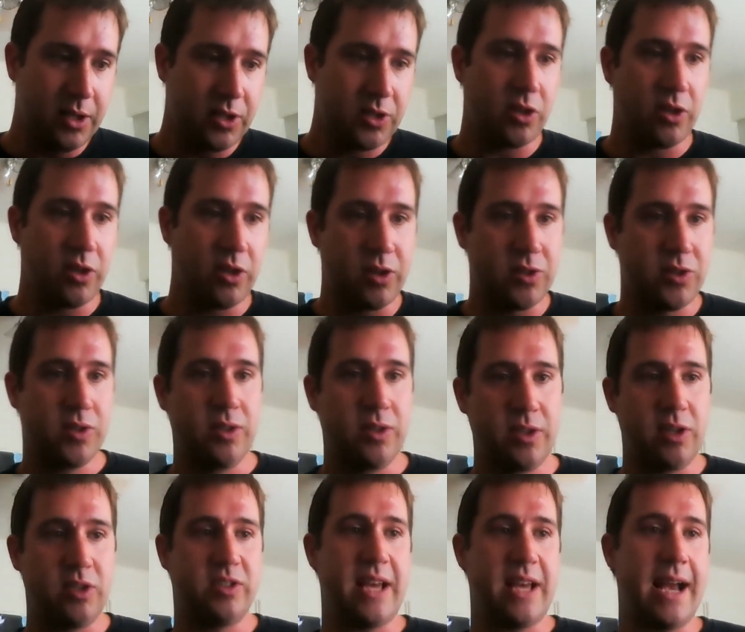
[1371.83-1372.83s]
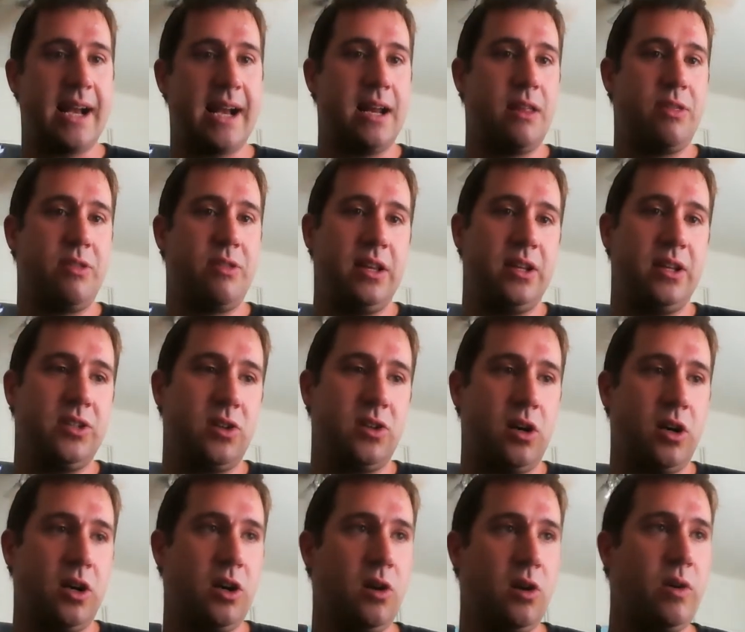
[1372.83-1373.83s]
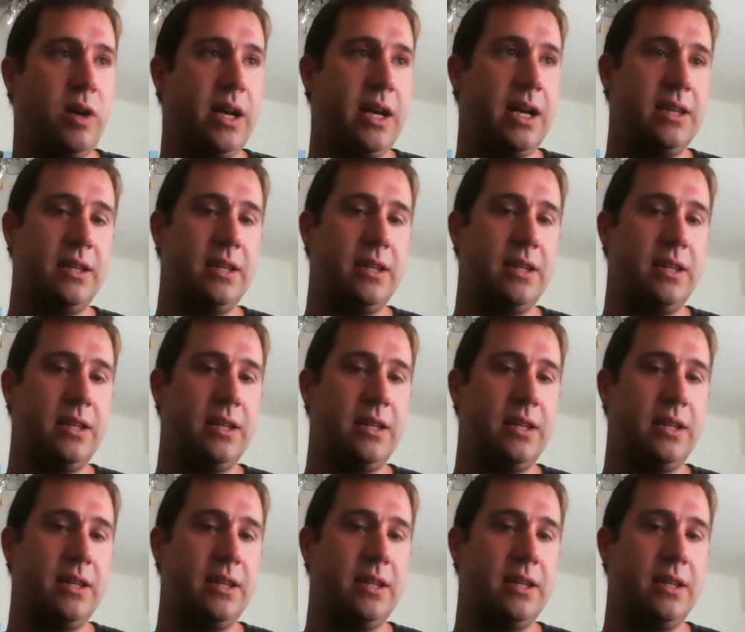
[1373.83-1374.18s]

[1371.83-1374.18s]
So there's that kind of thing that's ongoing,